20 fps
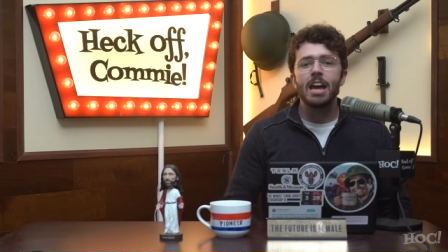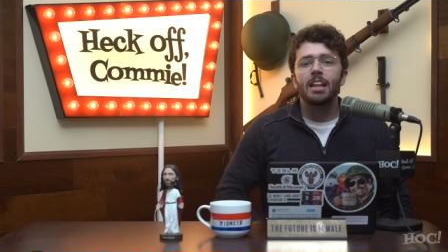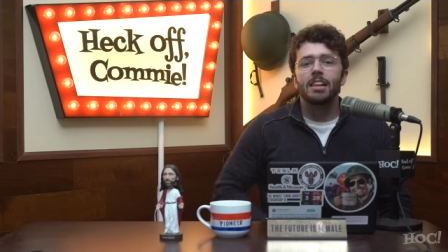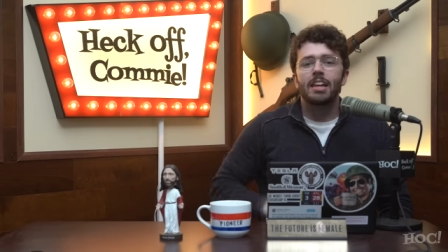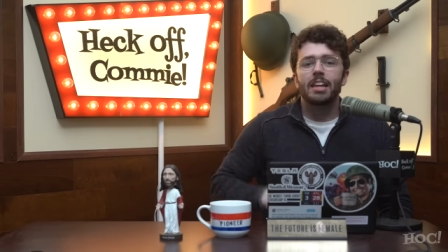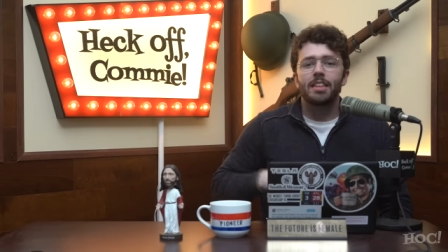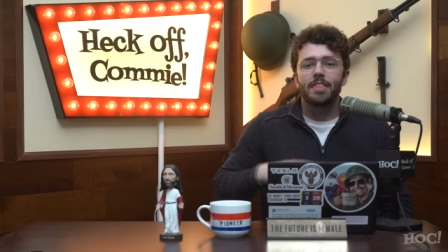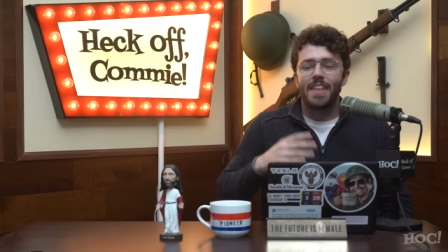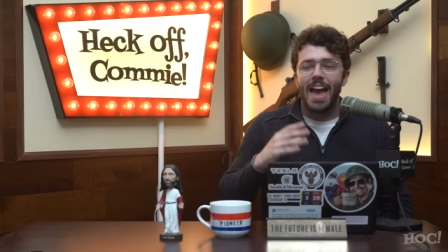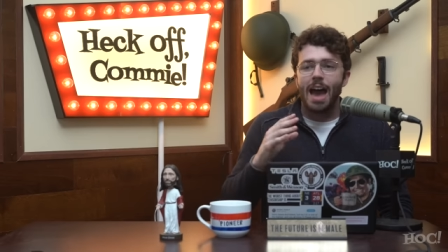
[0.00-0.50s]

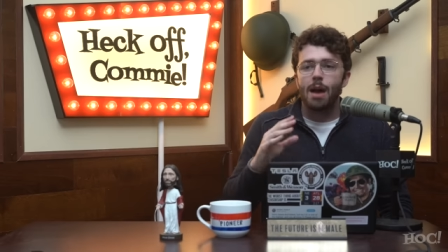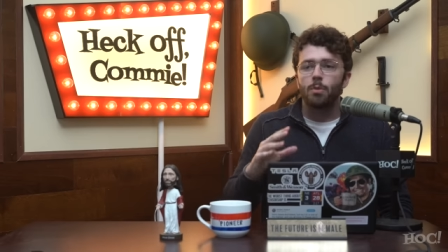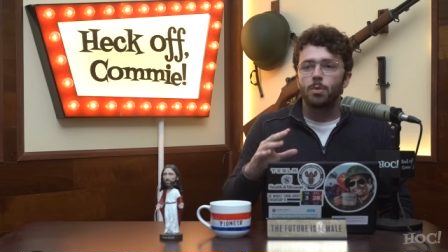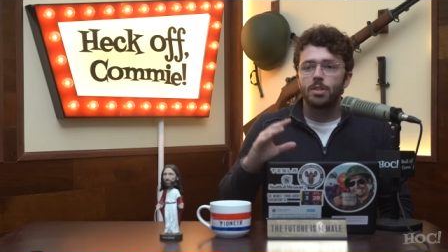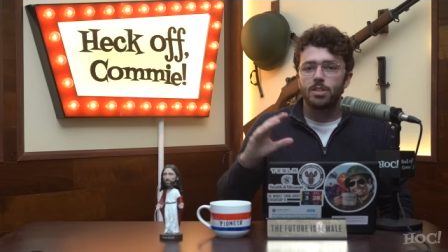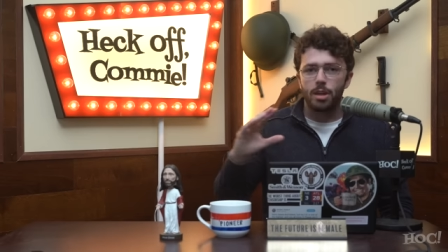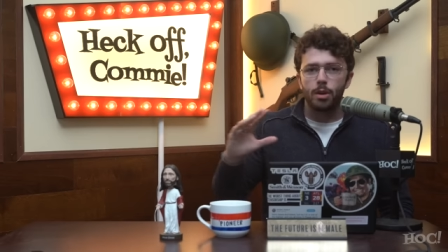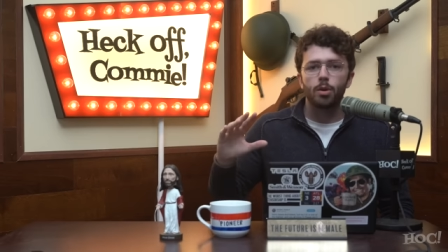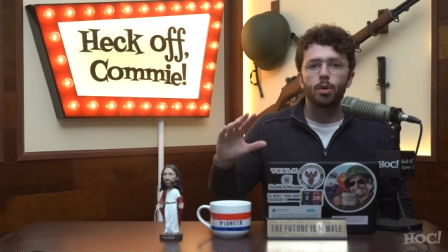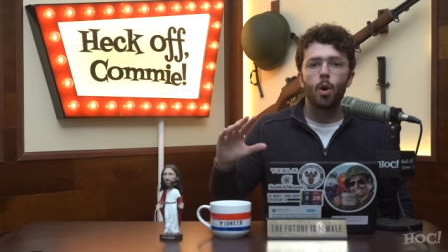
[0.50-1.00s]
like that
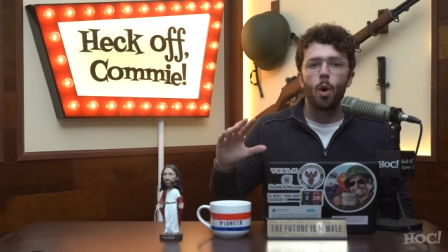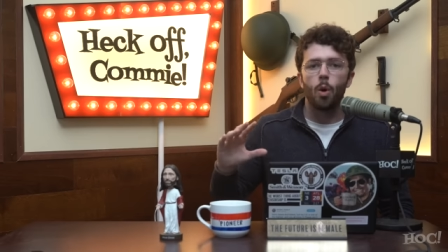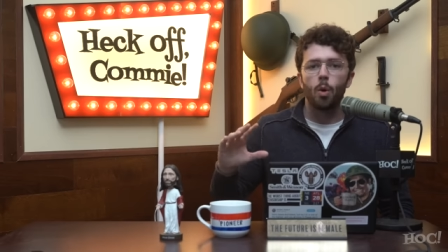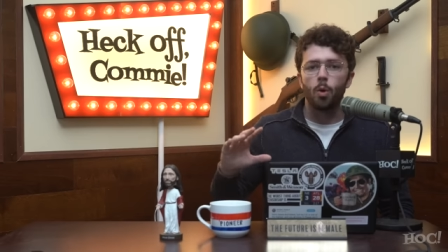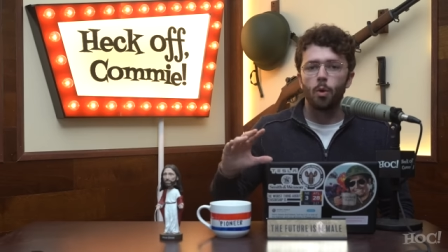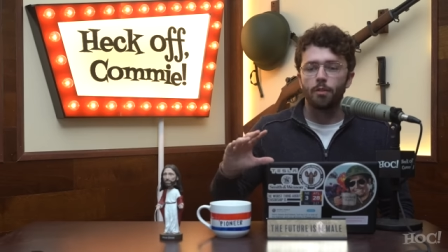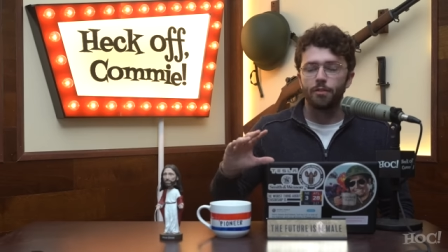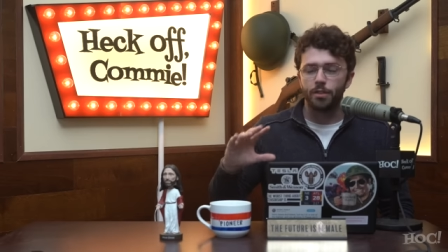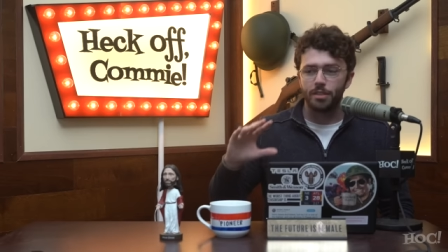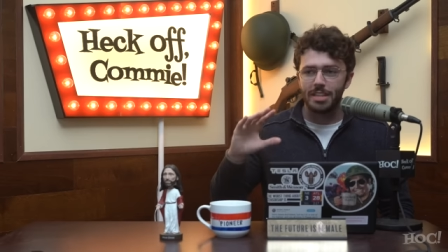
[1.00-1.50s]
was their
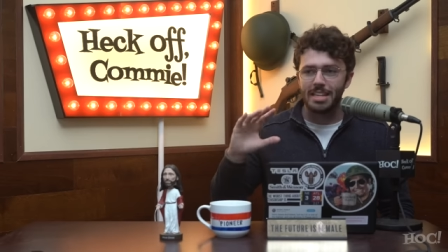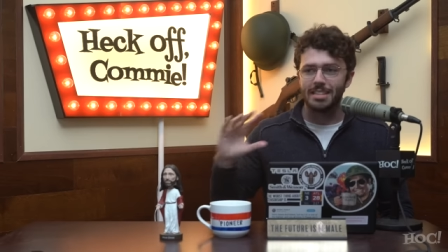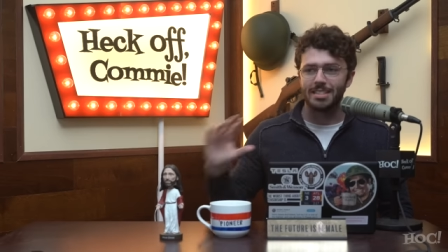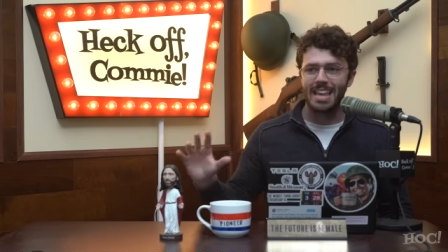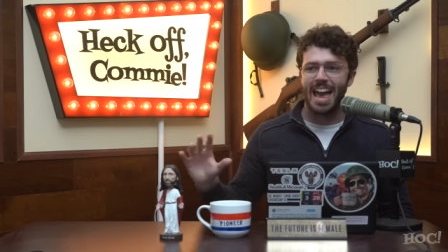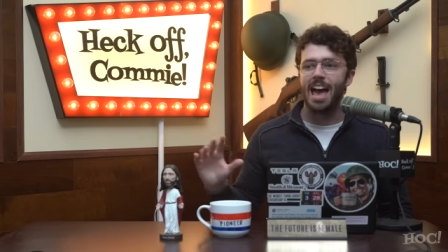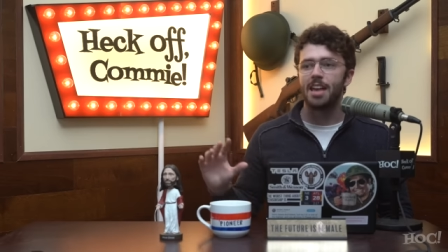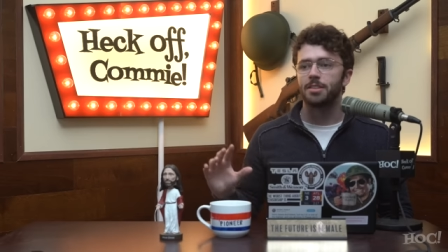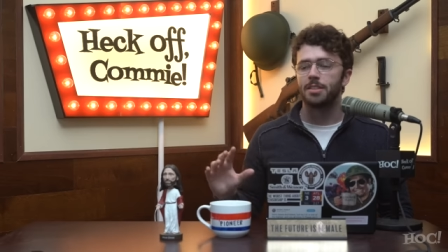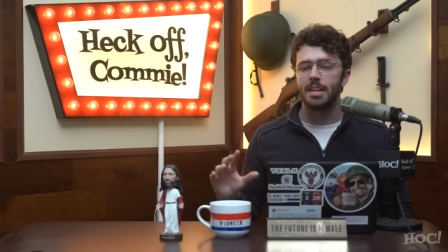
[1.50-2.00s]
goal for the
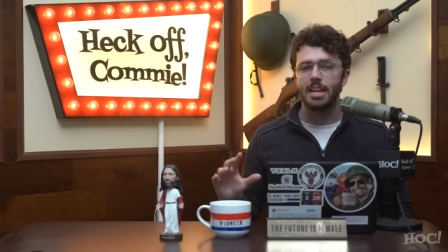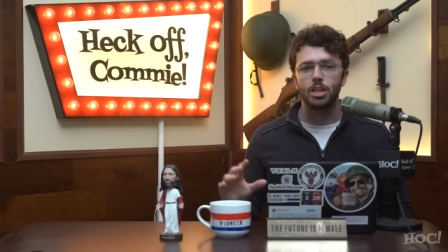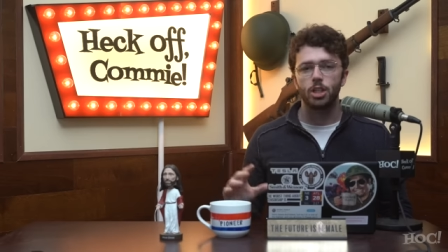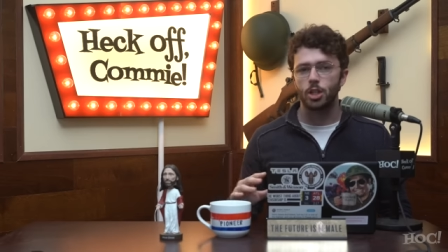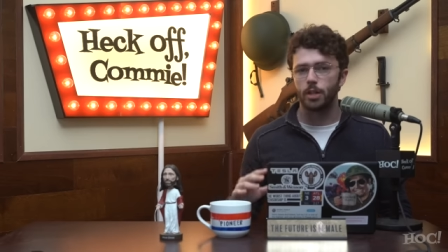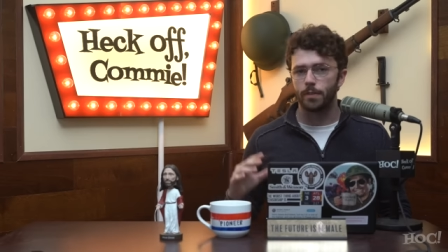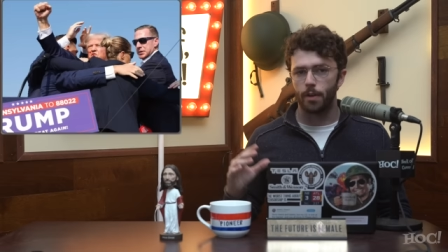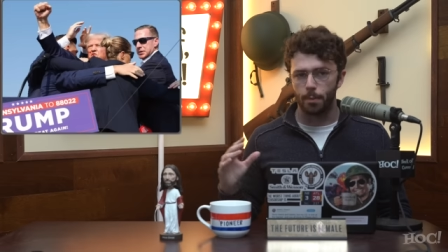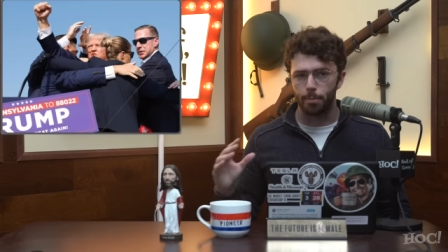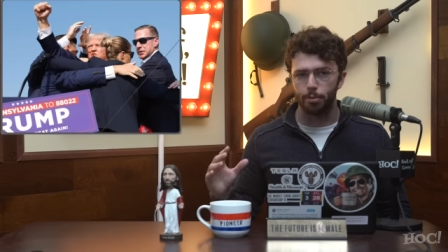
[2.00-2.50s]

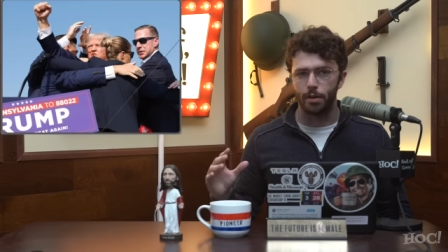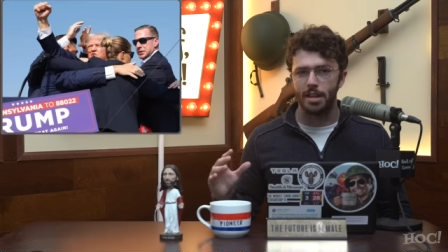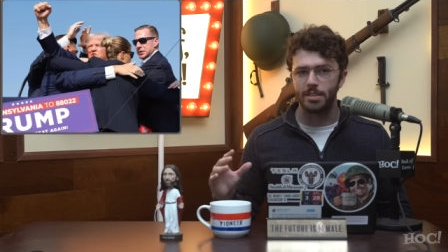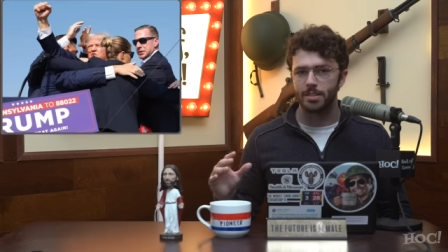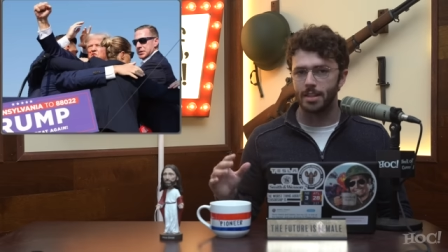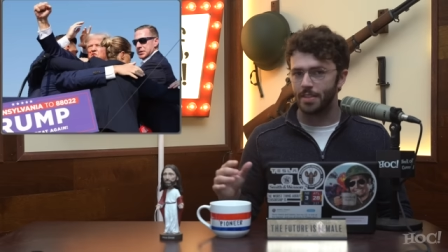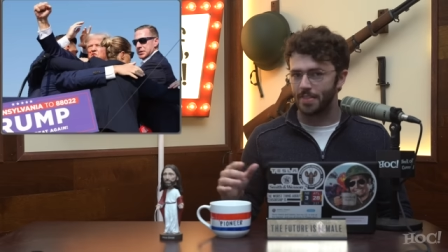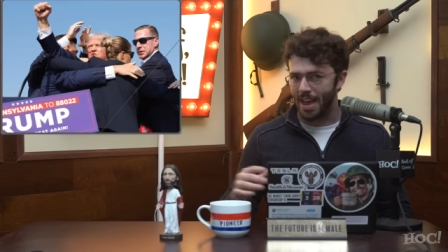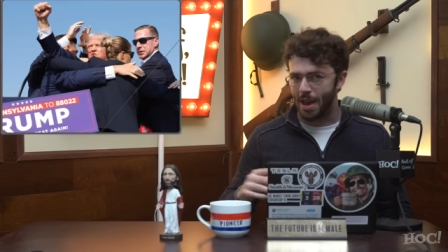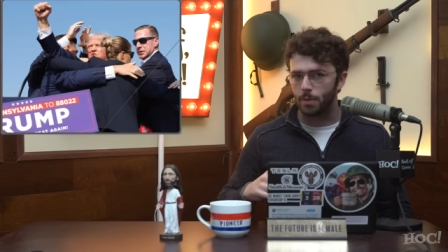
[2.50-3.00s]
assassination of our
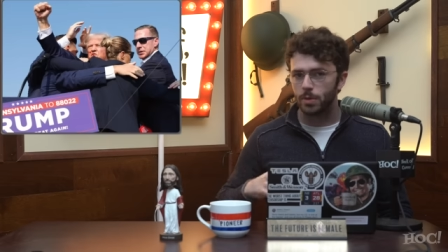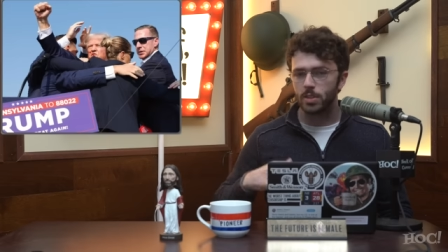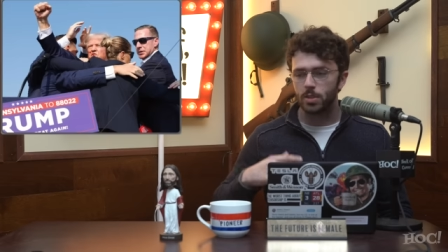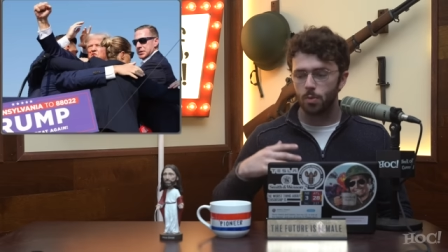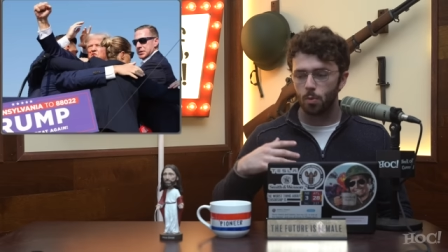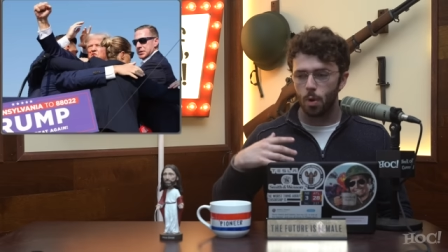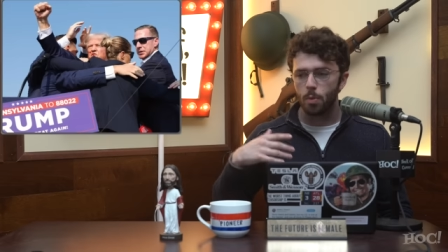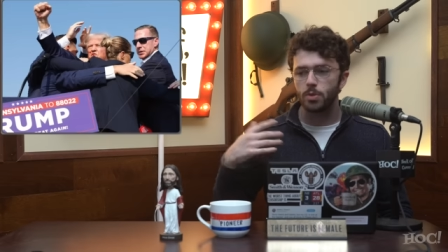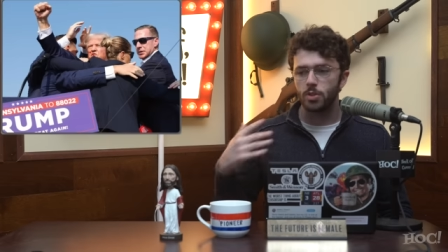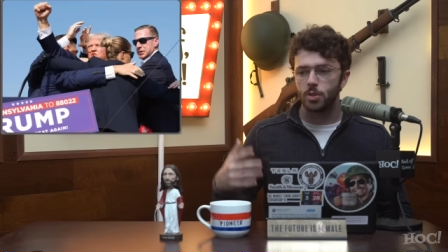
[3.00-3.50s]
president that
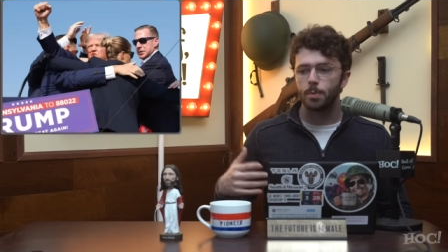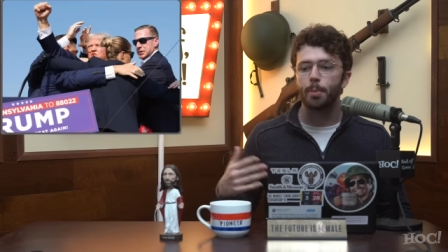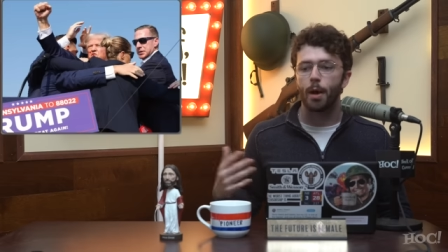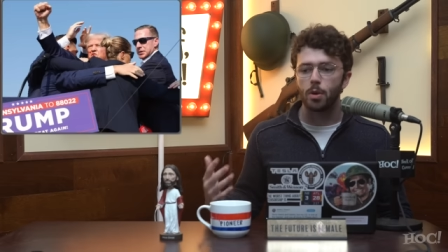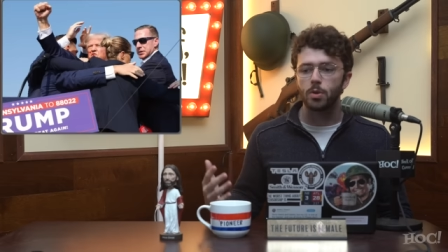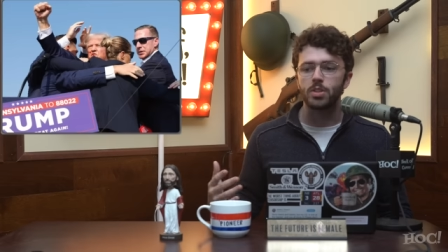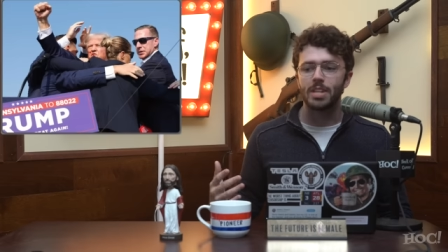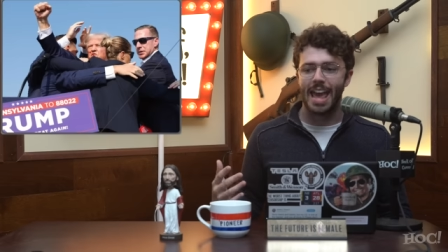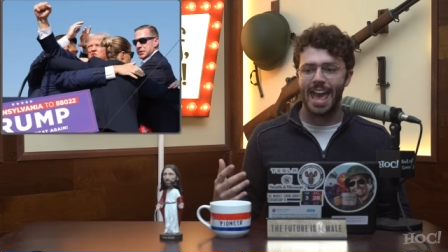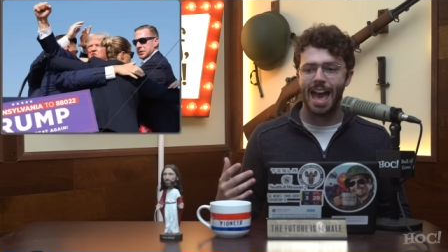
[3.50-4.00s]
was what was
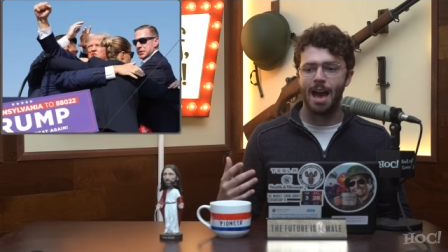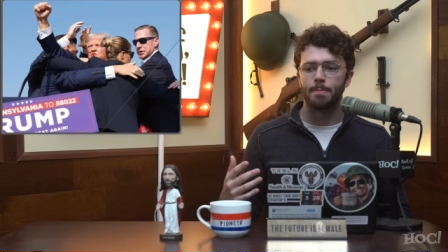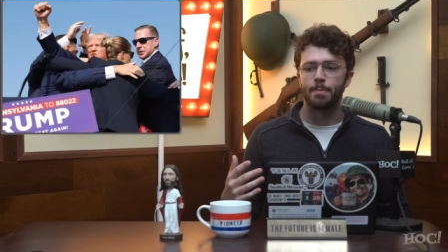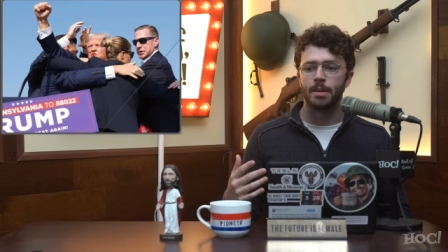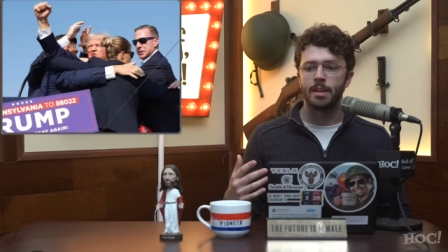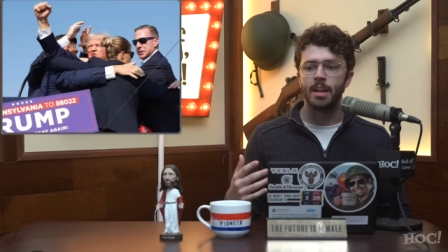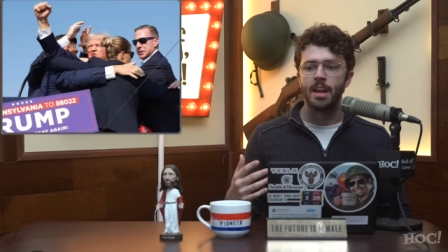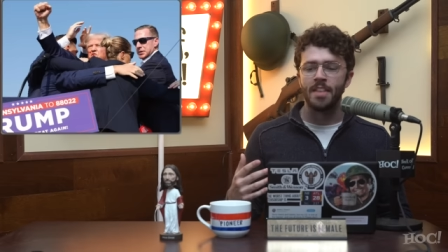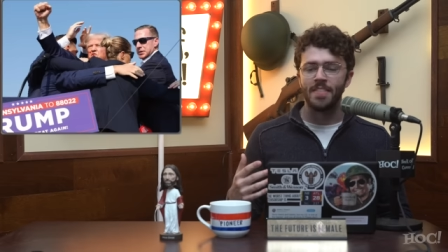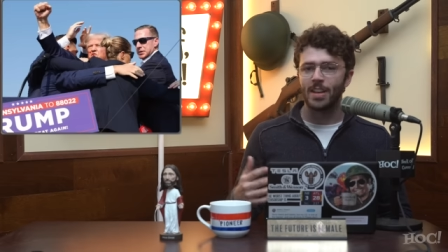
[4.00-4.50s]
supposed to happen